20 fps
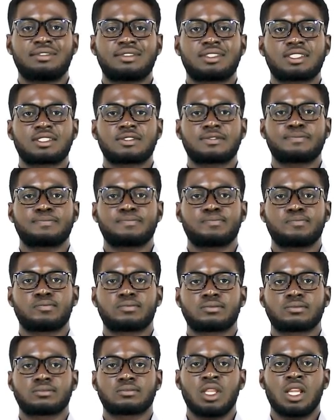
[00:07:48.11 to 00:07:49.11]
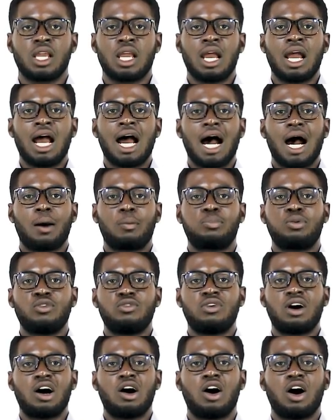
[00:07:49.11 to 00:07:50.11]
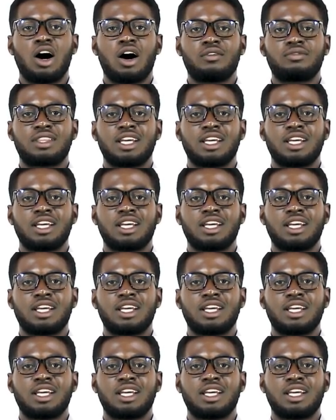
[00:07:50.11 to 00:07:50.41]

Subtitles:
council and general council.